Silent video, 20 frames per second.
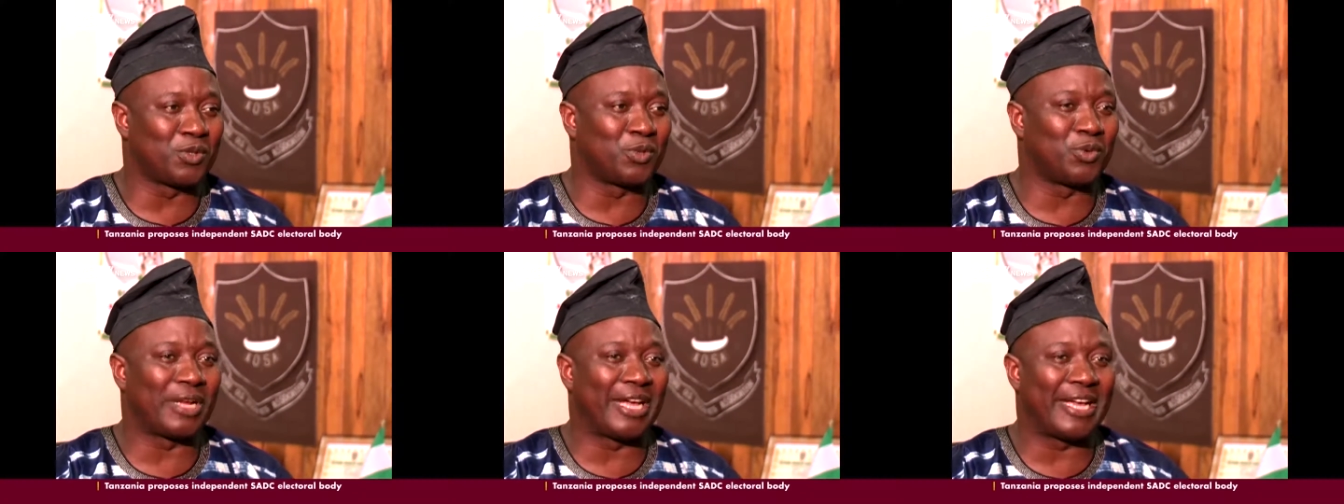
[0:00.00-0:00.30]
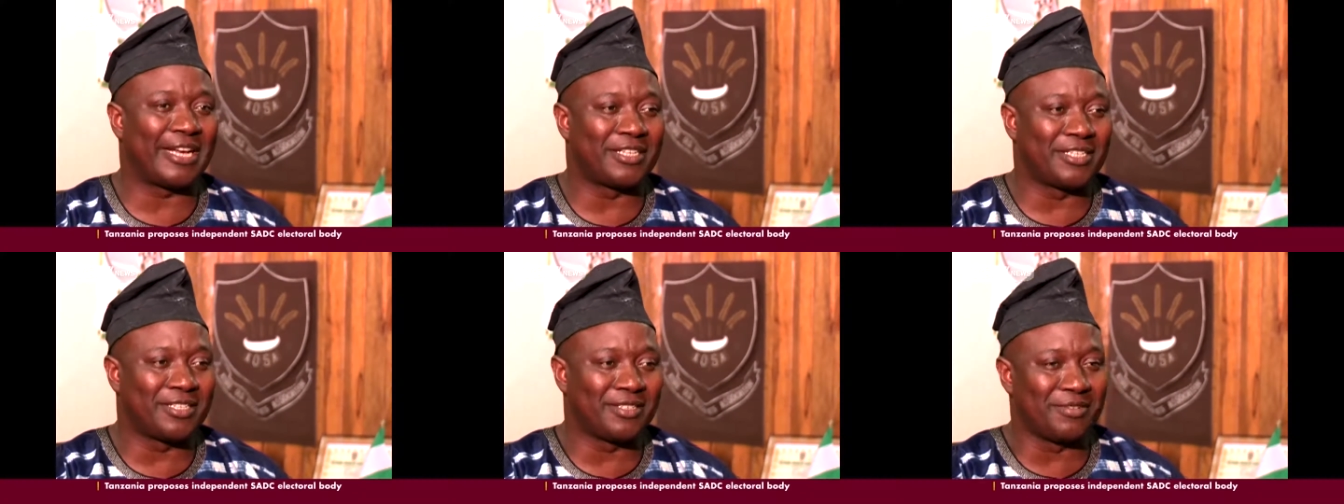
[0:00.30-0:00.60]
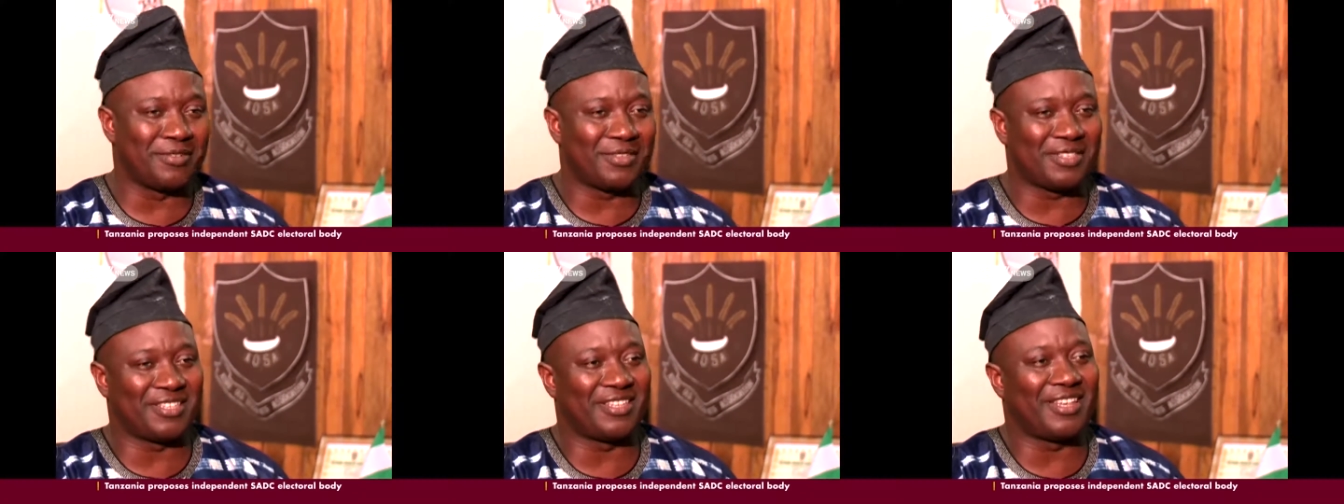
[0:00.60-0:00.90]
like
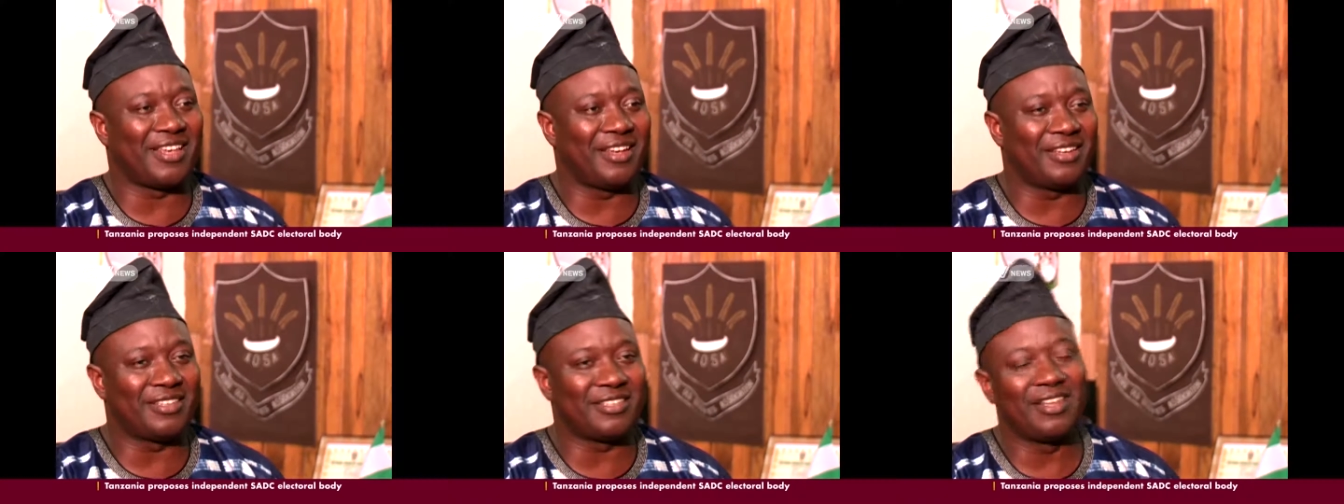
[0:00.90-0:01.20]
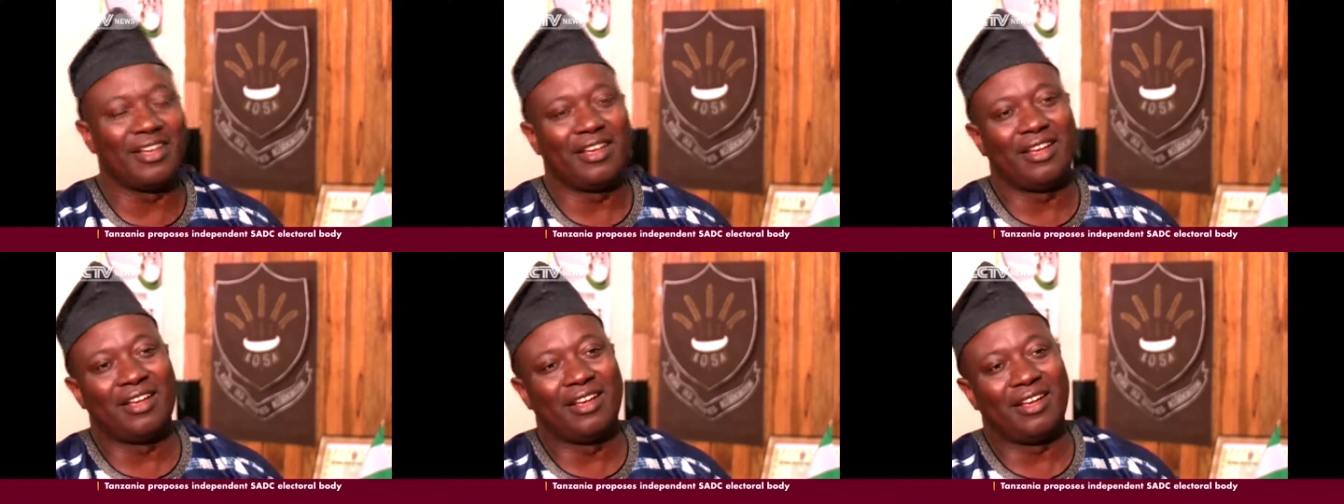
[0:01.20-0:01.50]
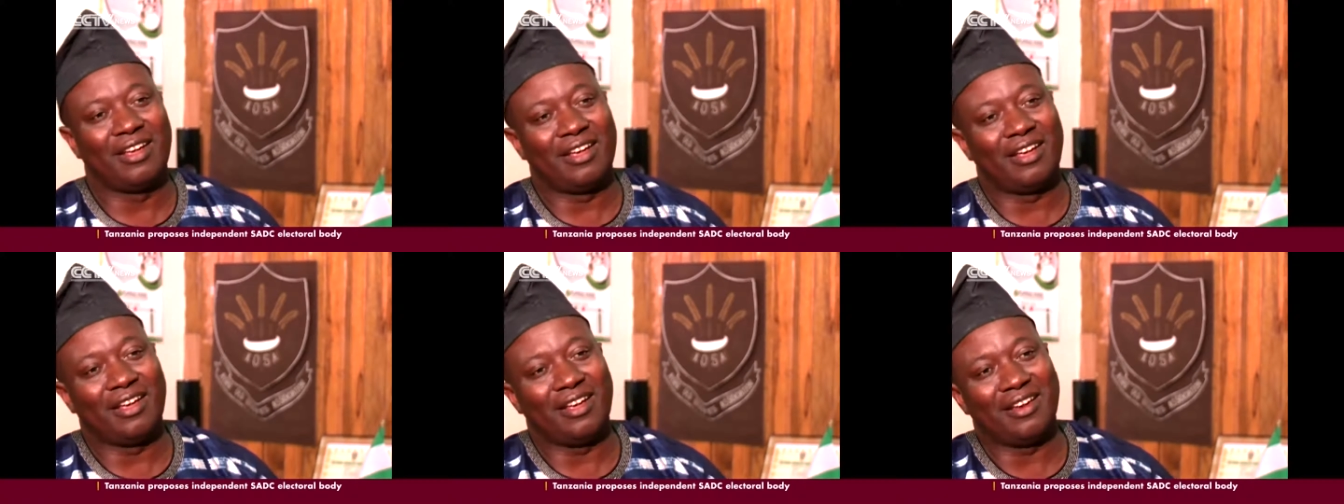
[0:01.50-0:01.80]
to see it
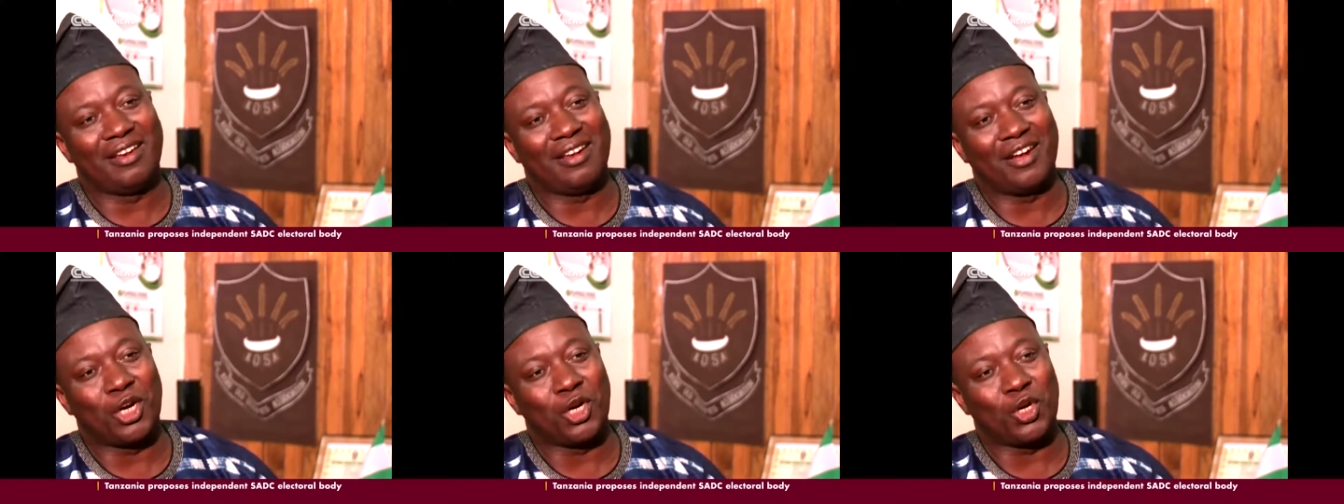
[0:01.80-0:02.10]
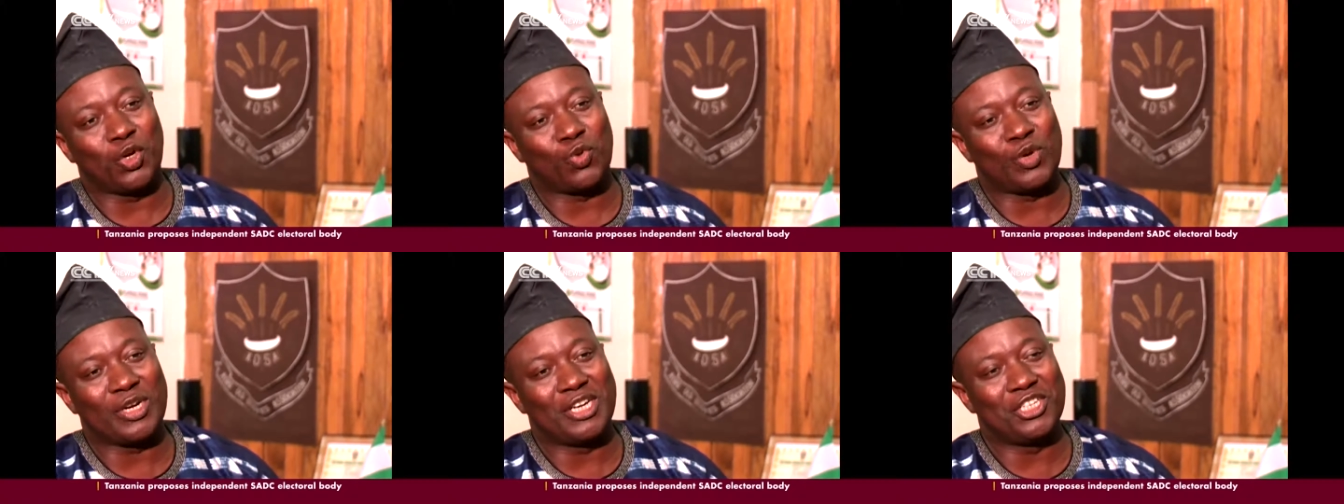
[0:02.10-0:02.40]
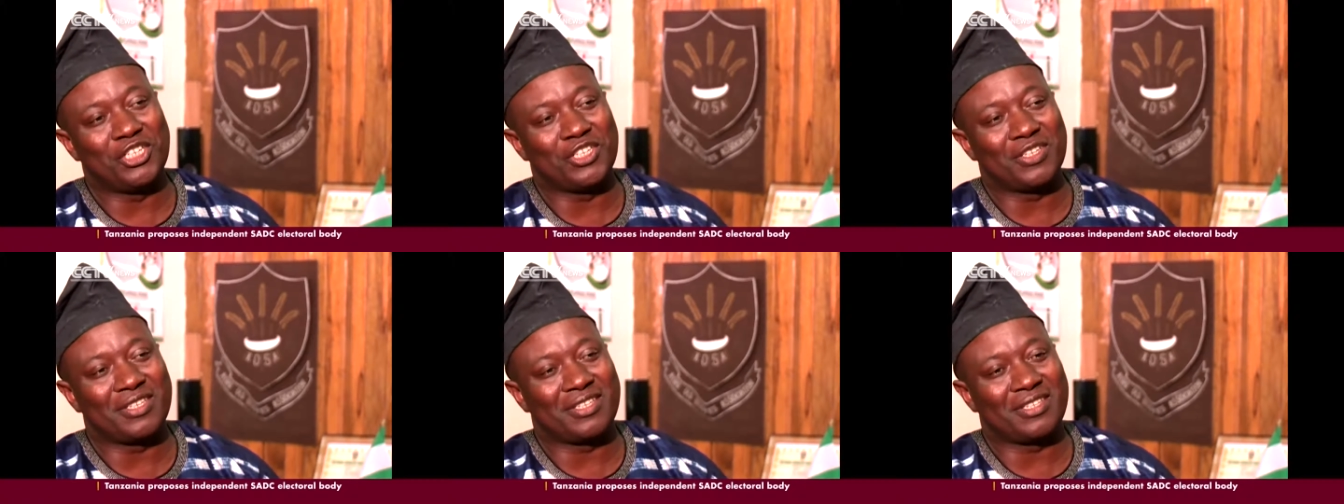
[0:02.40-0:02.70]
in a
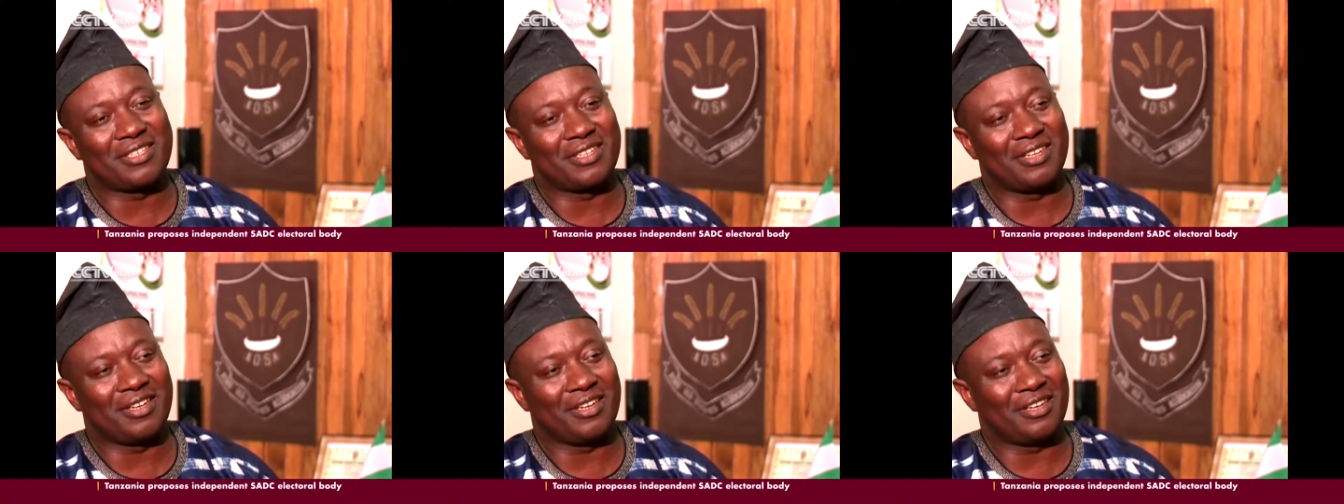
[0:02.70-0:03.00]
religious